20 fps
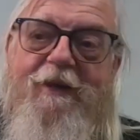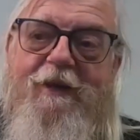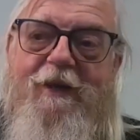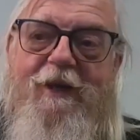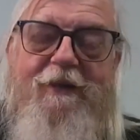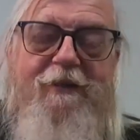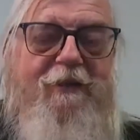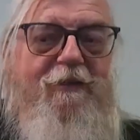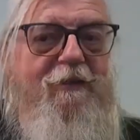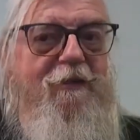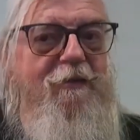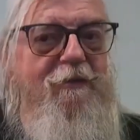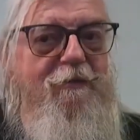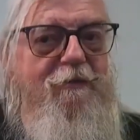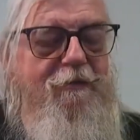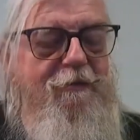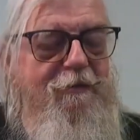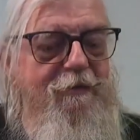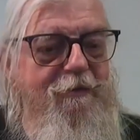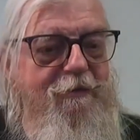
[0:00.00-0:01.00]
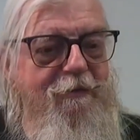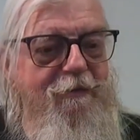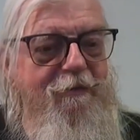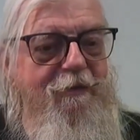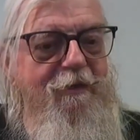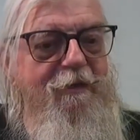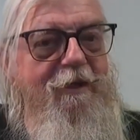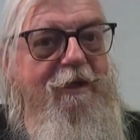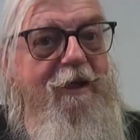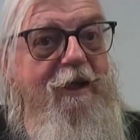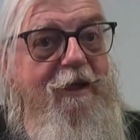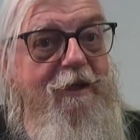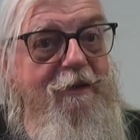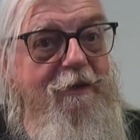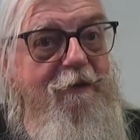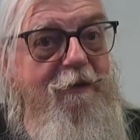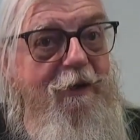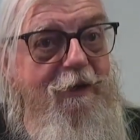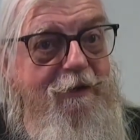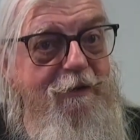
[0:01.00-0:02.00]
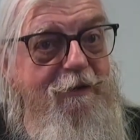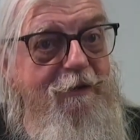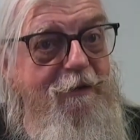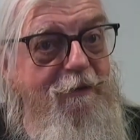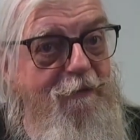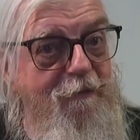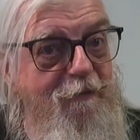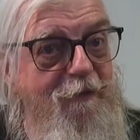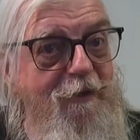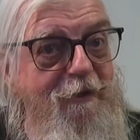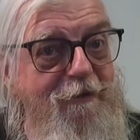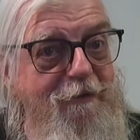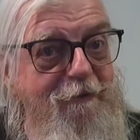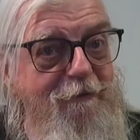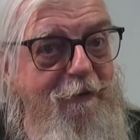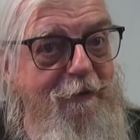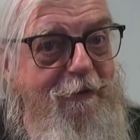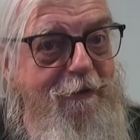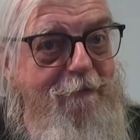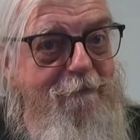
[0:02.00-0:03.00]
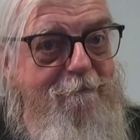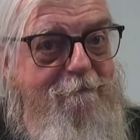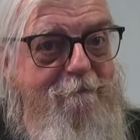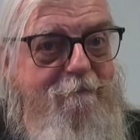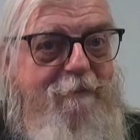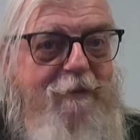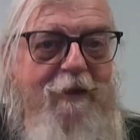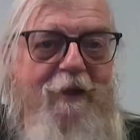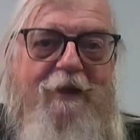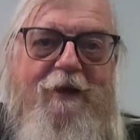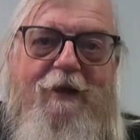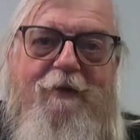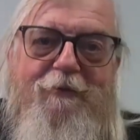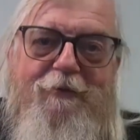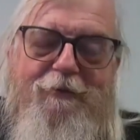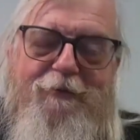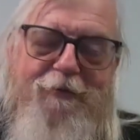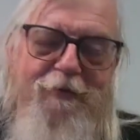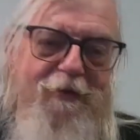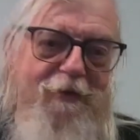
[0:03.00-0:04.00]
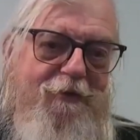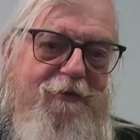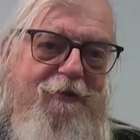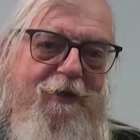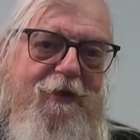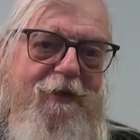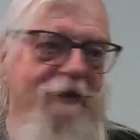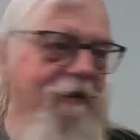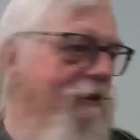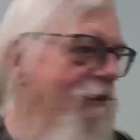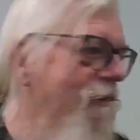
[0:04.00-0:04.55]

I think the, the DI knew I couldn't finish it right, and I was really struggling.